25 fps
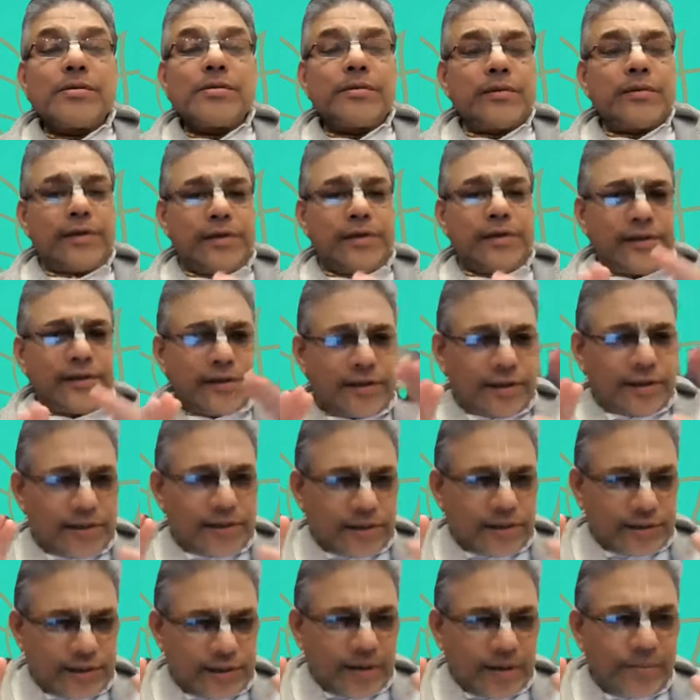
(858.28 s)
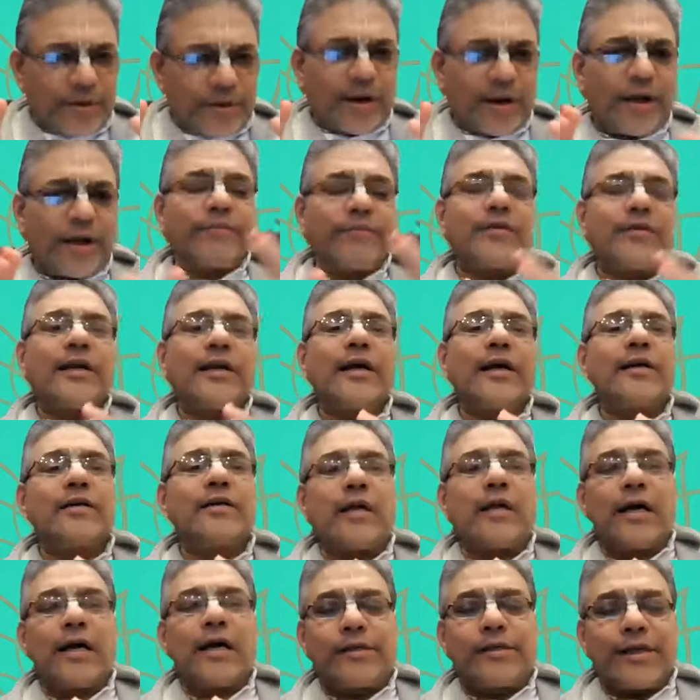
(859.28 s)
this is just a summary of the
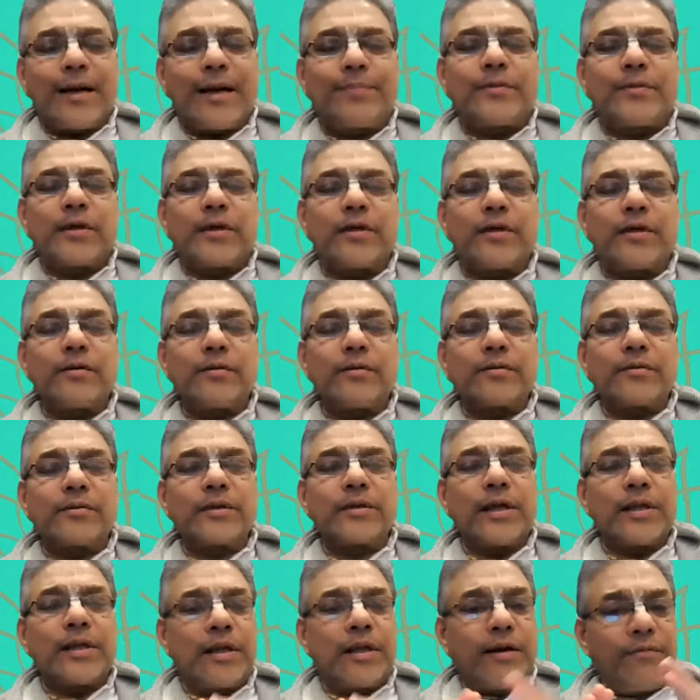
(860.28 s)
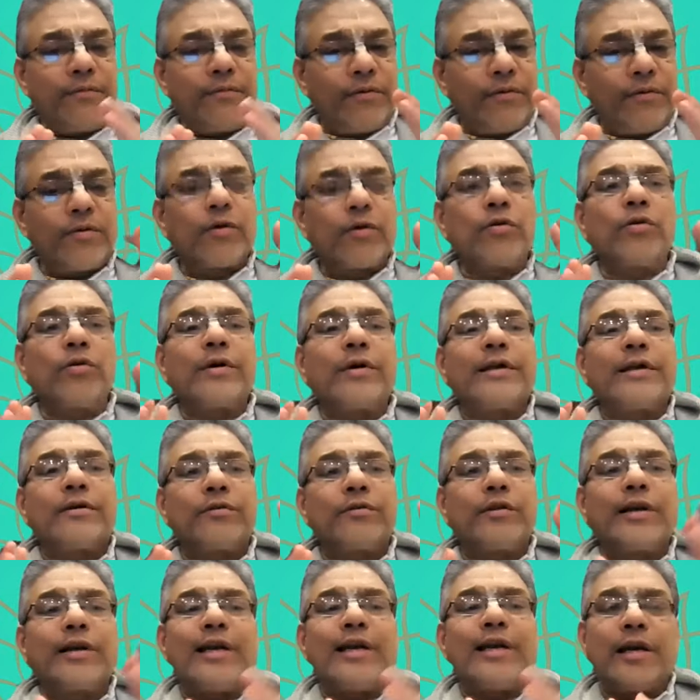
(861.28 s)
entire chapter, and then we will go
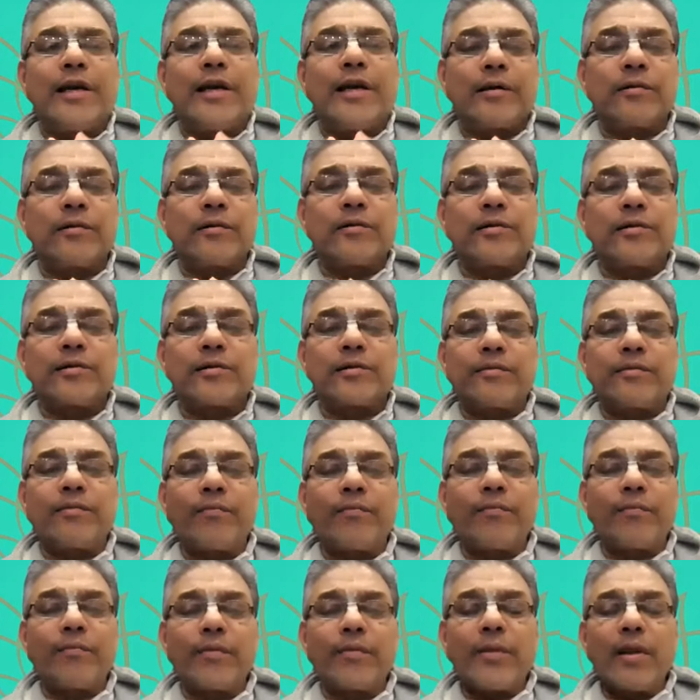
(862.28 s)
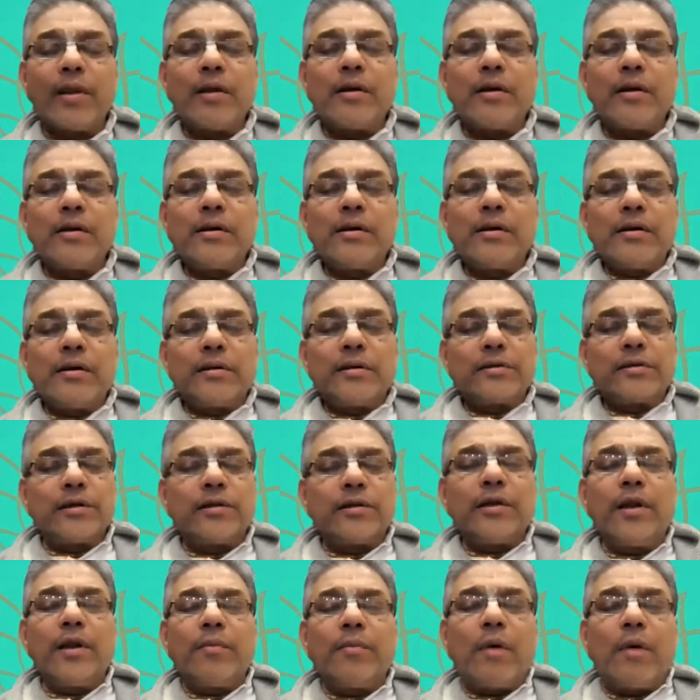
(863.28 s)
into the details.
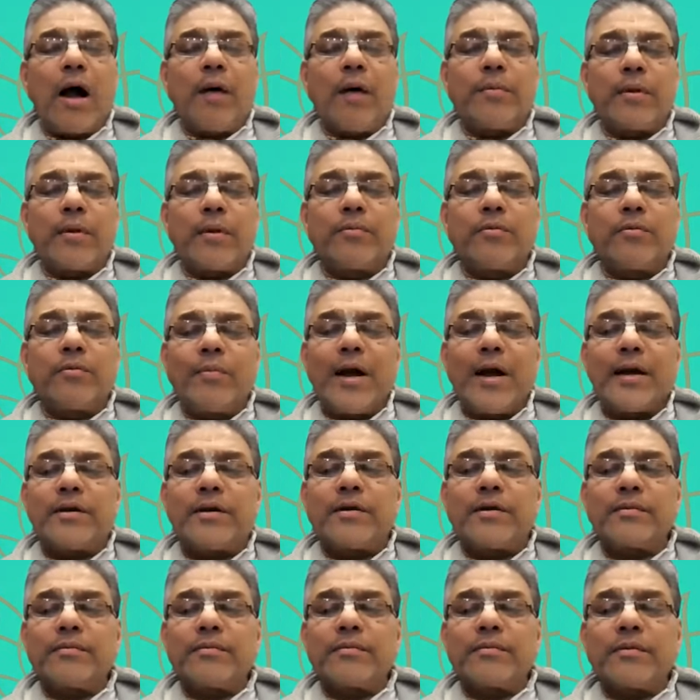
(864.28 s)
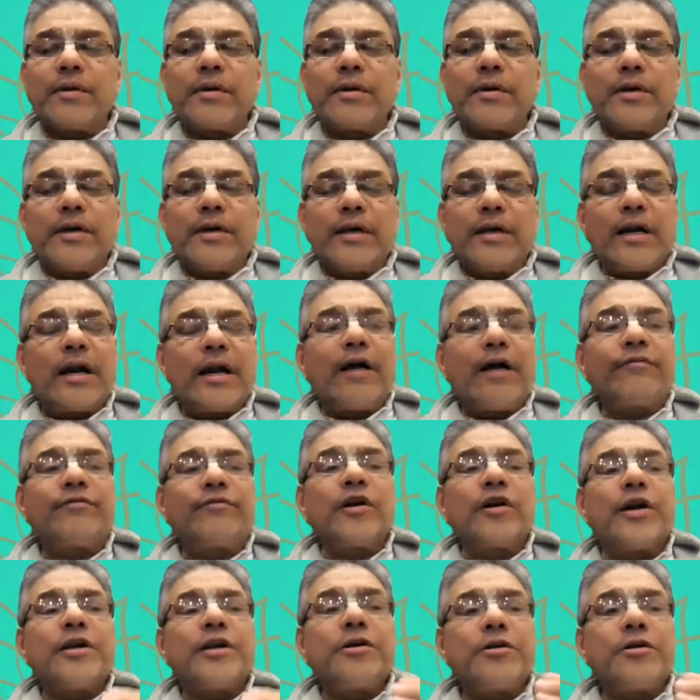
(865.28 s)
Chaitanya Mahaprabhu met, and
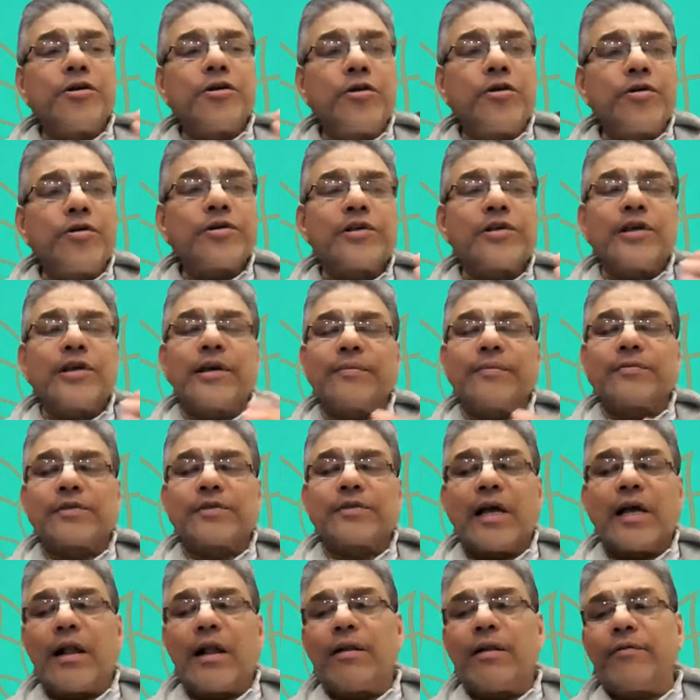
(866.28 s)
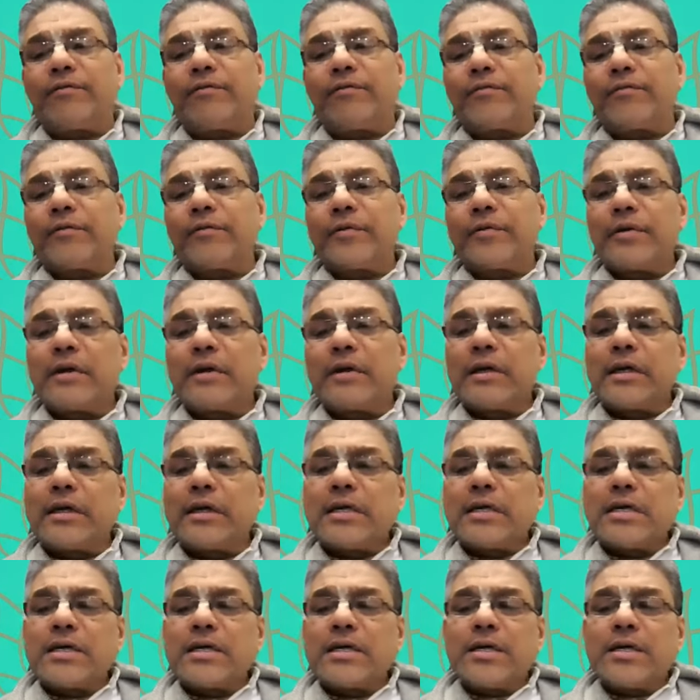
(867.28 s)
after introducing himself
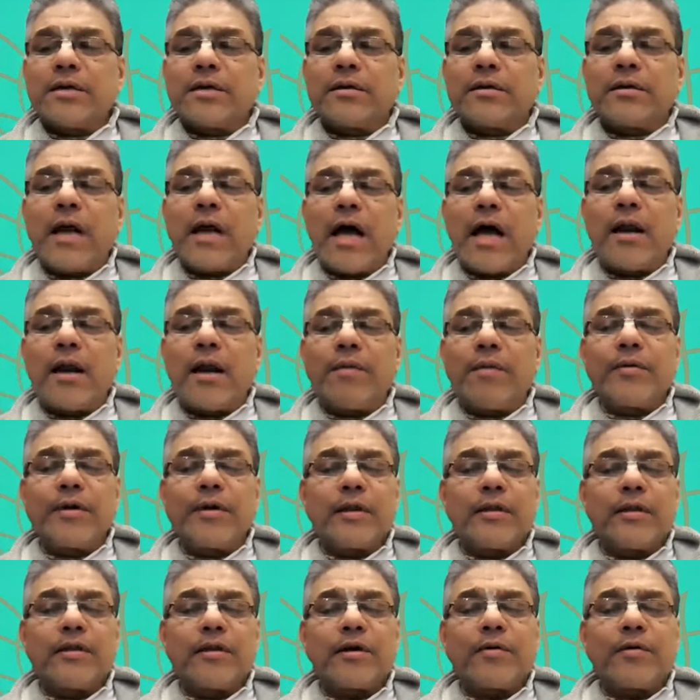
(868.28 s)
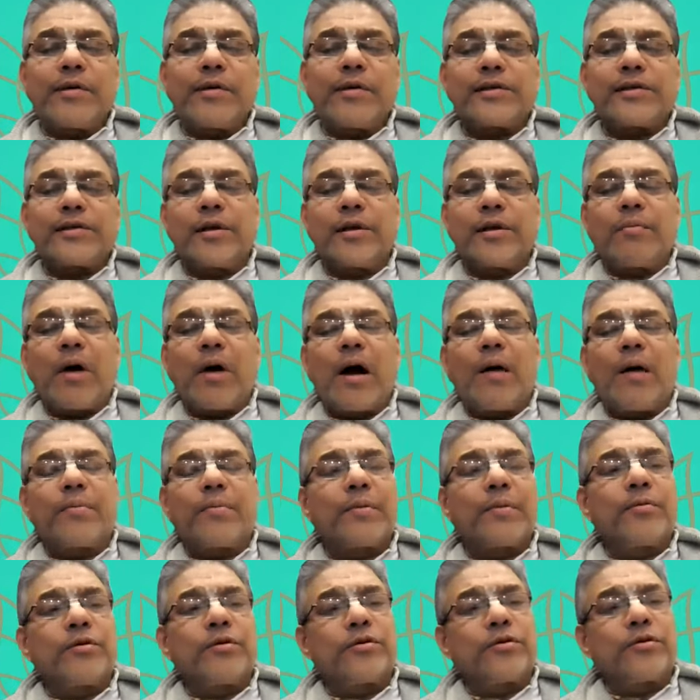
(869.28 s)
Raya Ramanan requested
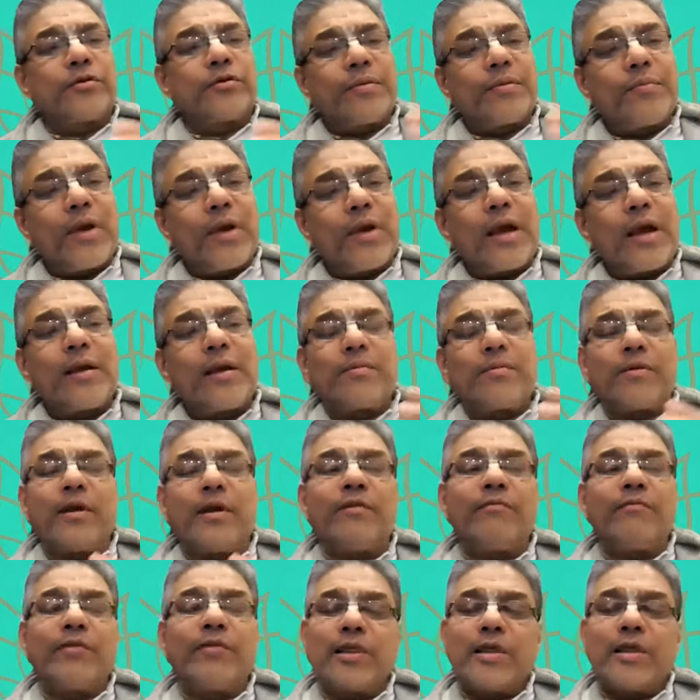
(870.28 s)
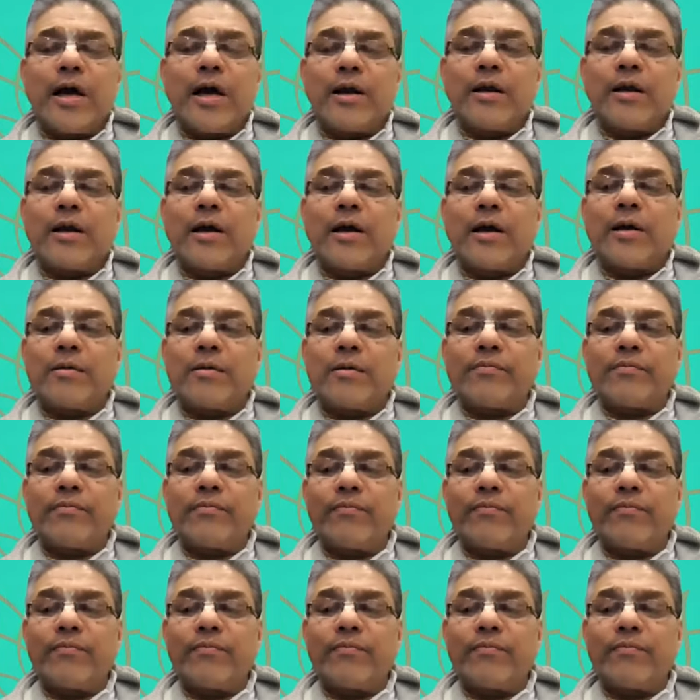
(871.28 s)
Mahaprabhu to remain in Vidyanagar